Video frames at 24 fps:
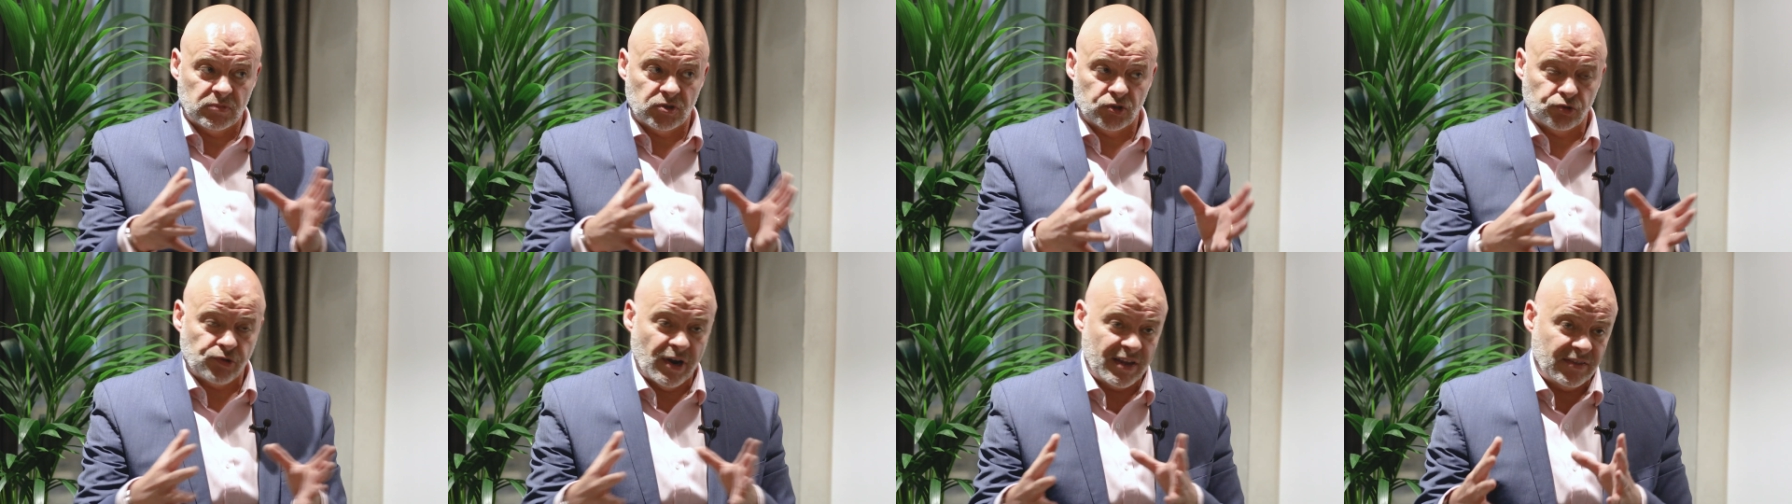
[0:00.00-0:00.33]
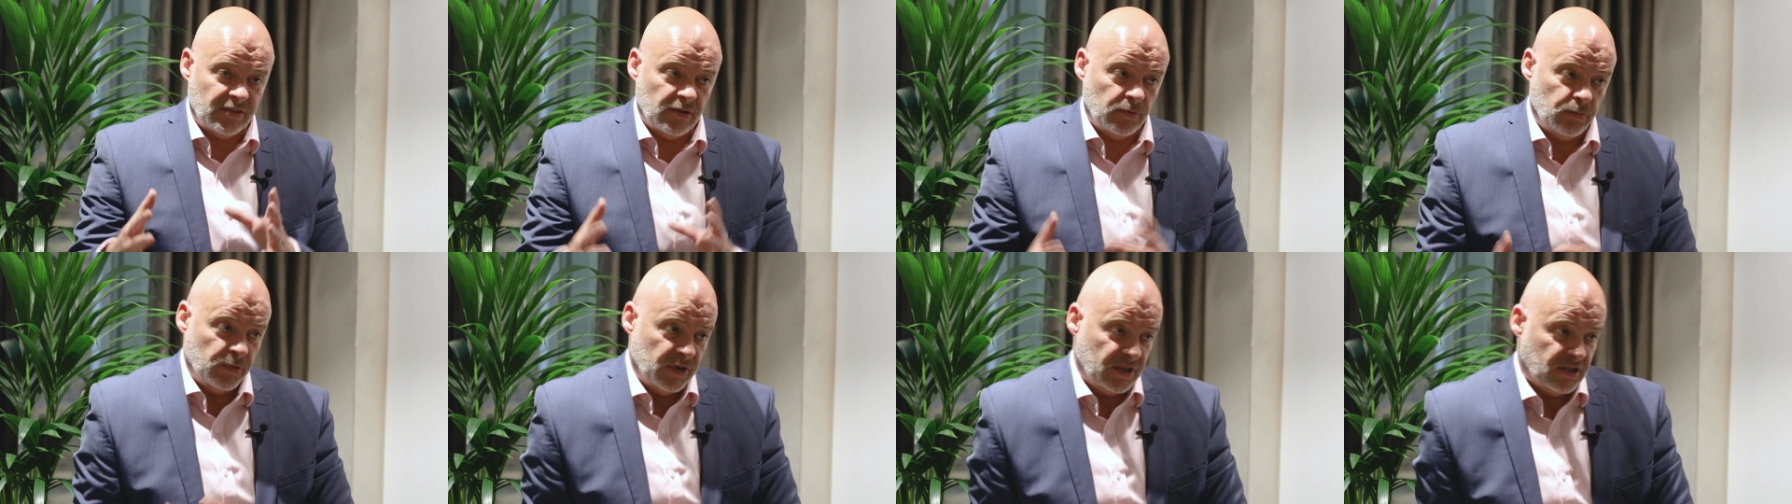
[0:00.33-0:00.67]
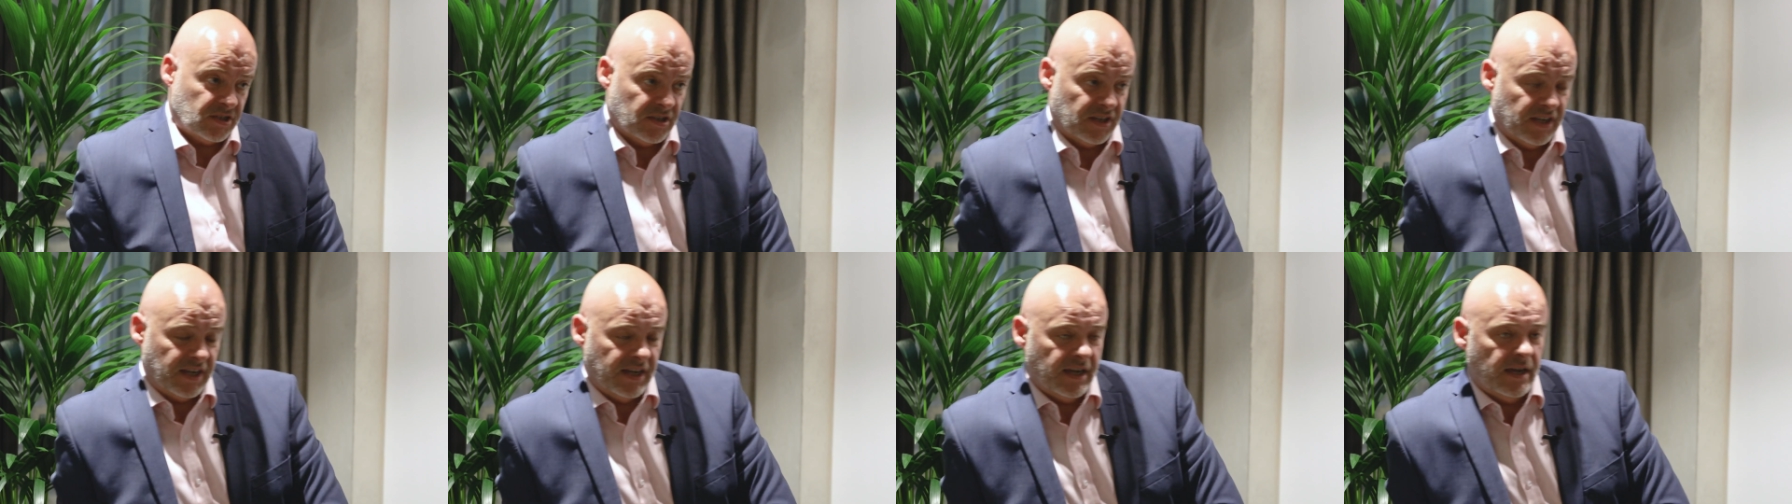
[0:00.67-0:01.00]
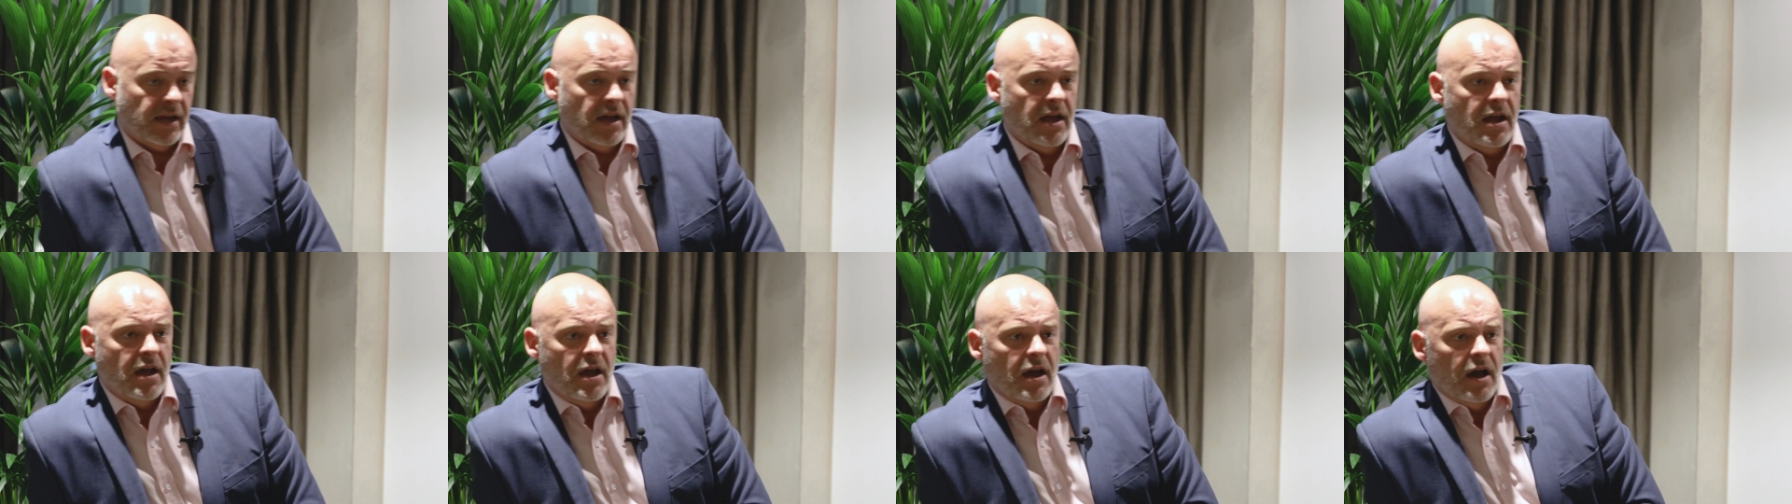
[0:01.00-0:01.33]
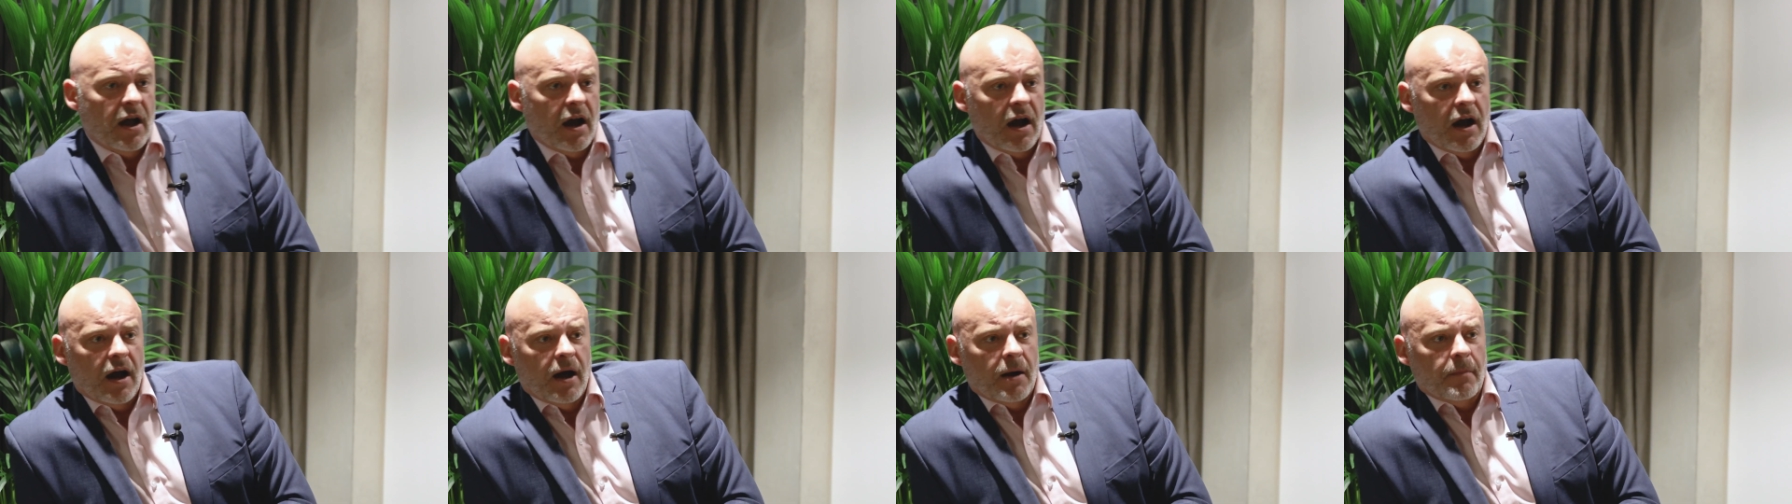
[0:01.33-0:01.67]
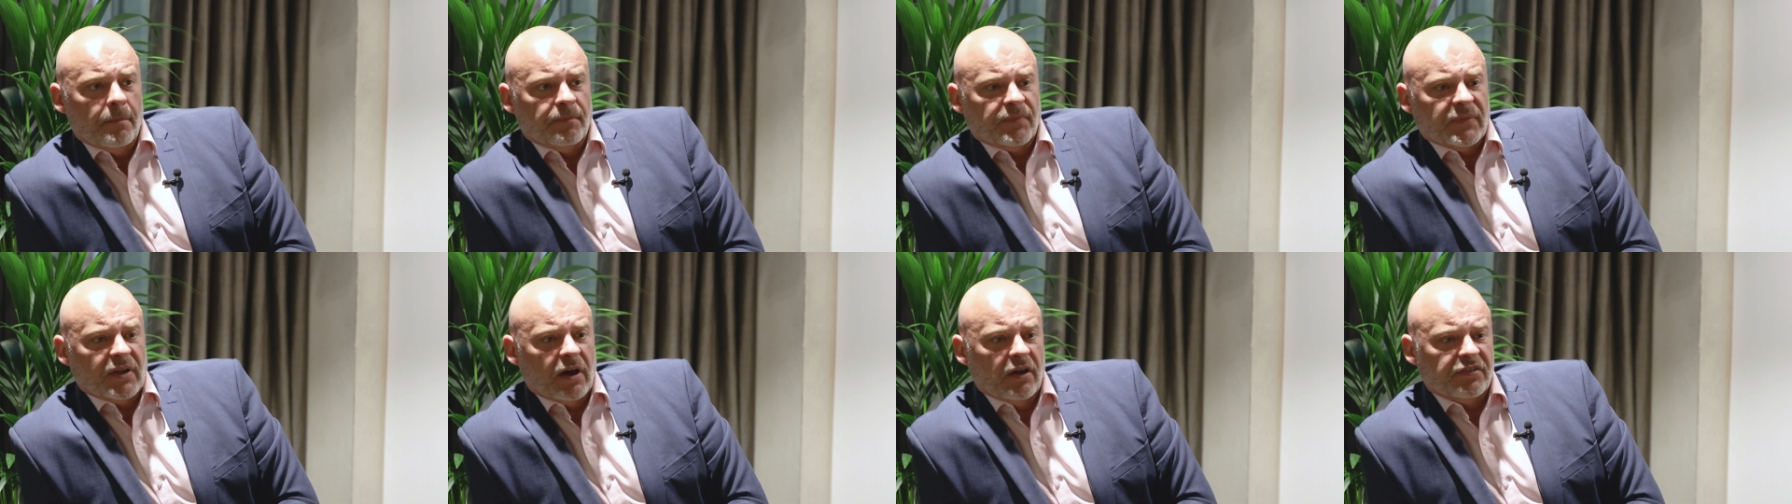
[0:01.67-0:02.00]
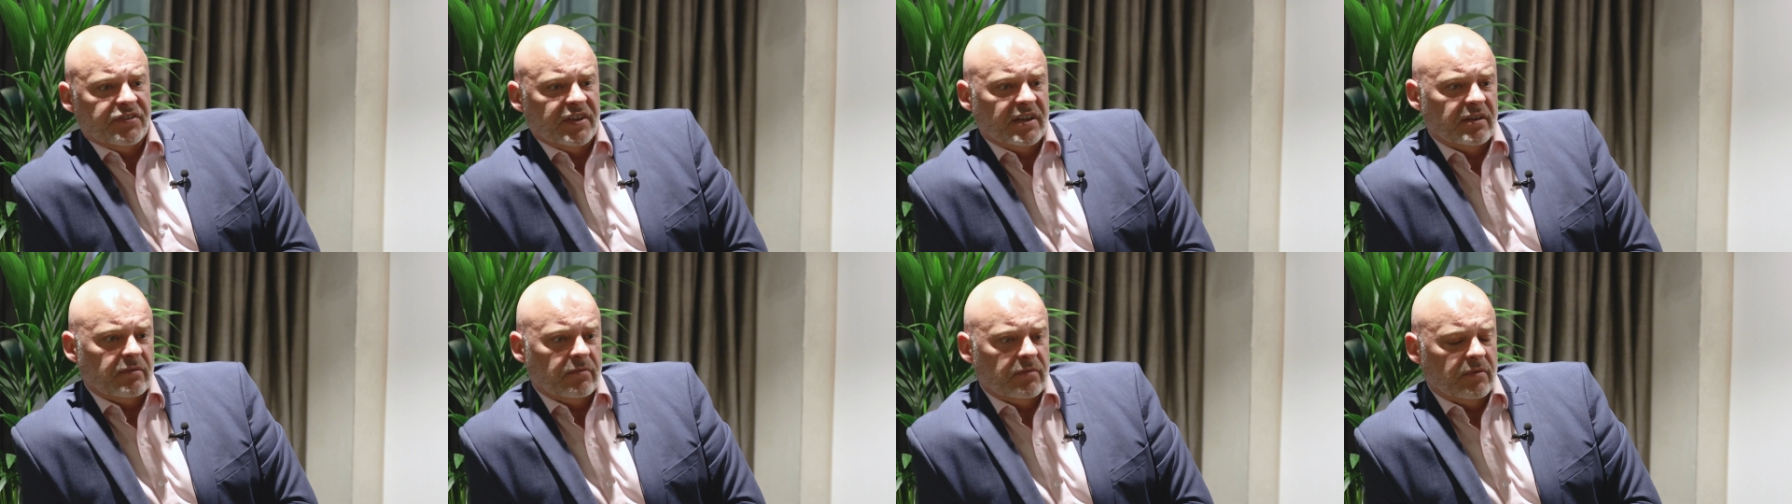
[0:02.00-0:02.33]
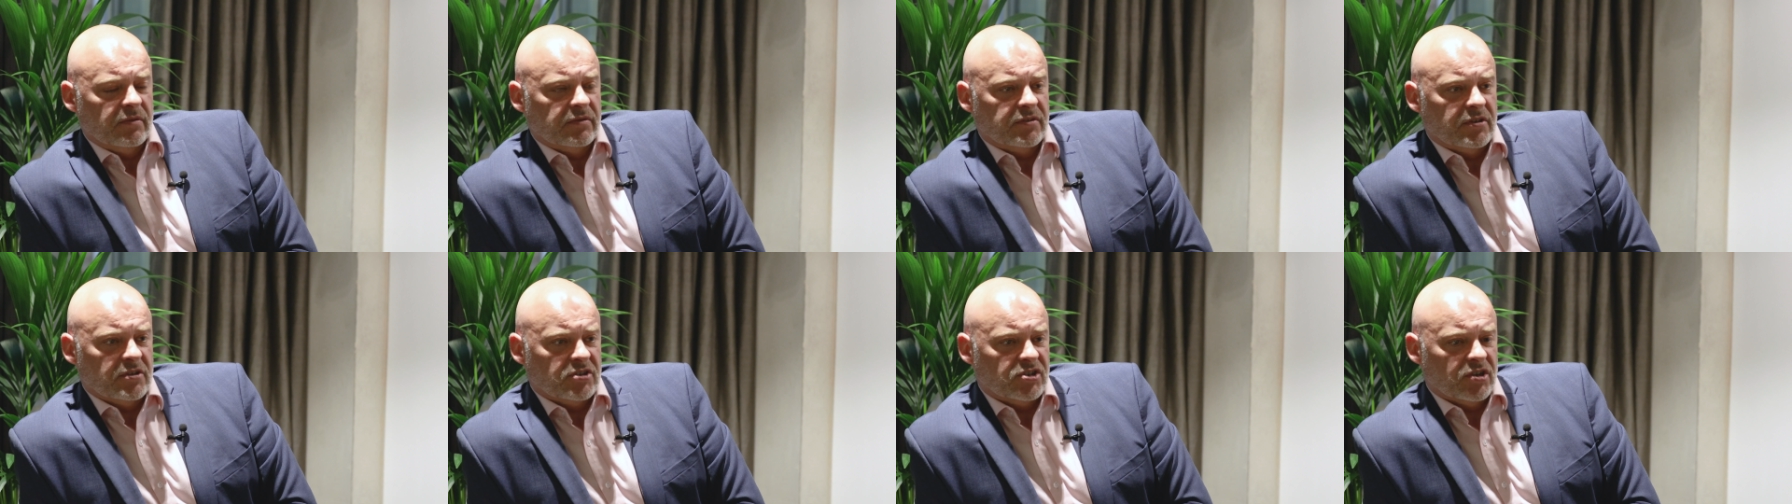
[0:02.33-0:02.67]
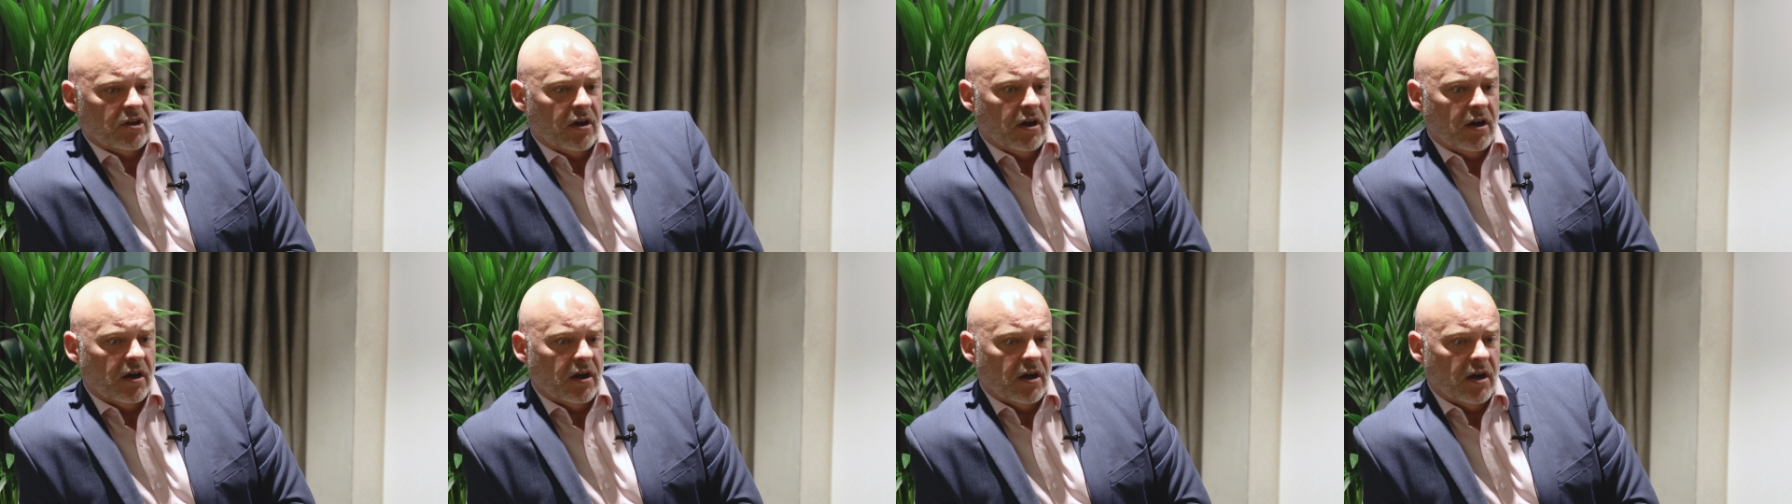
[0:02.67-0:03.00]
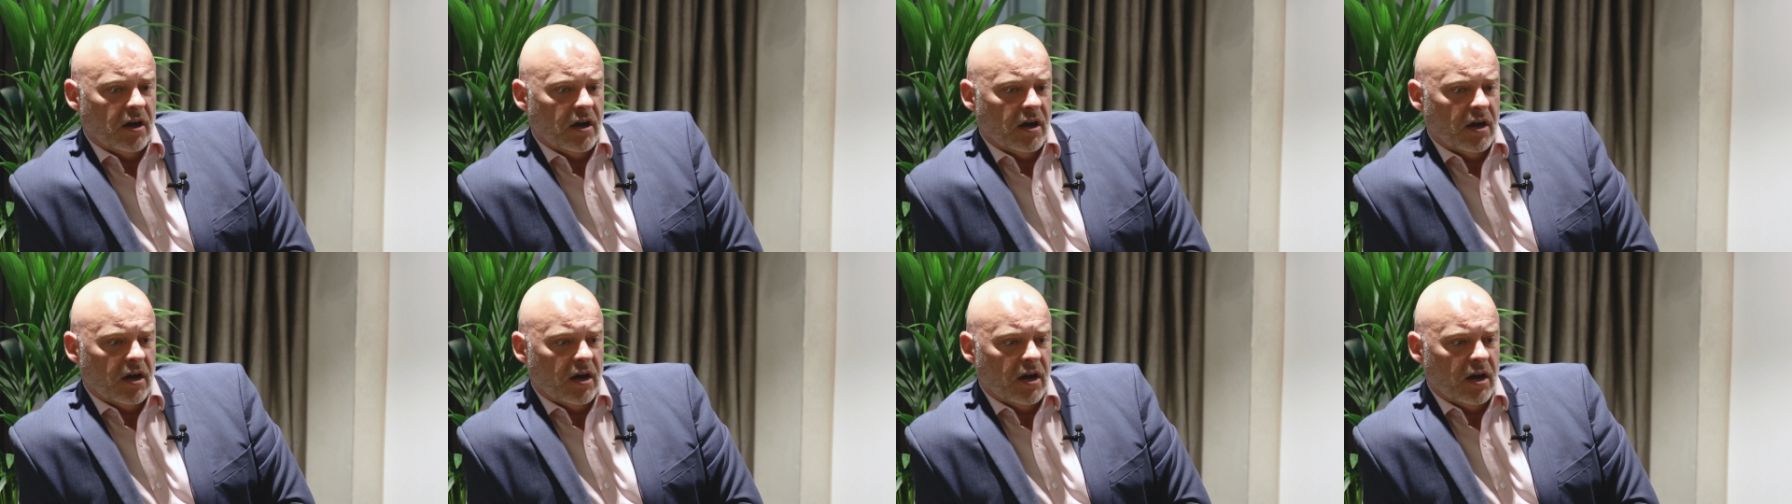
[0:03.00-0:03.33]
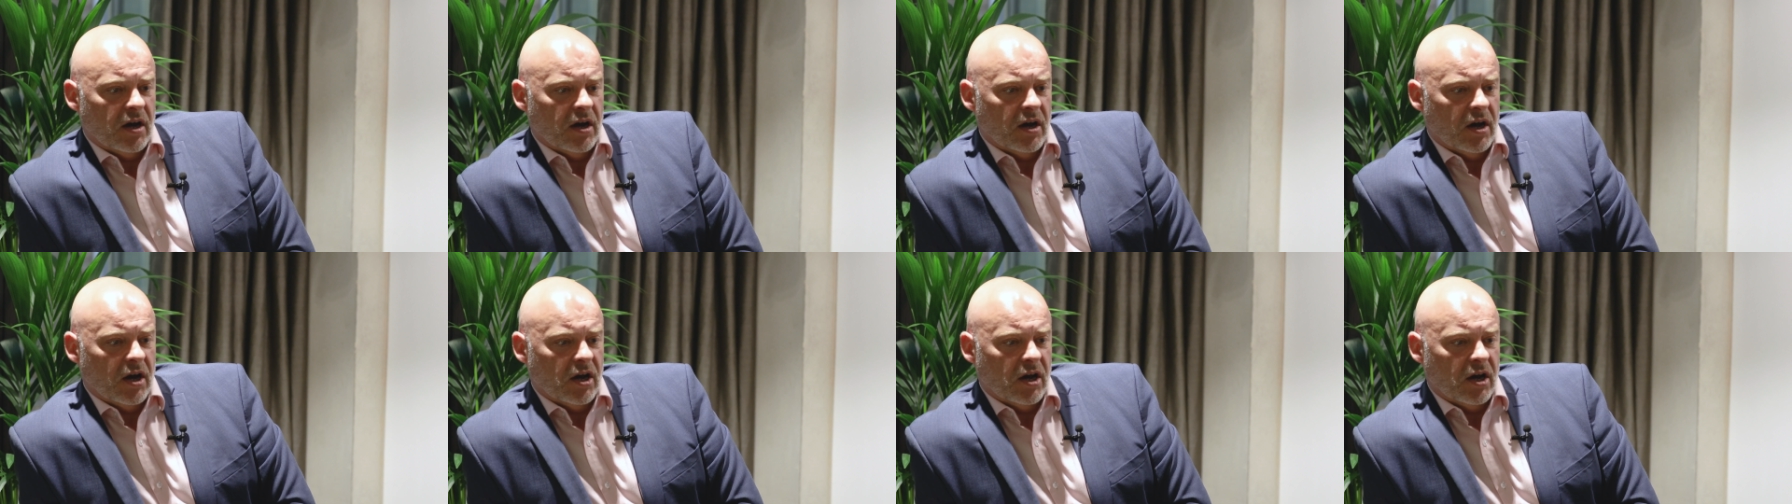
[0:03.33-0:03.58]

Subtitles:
trend that we're seeing. I think there's a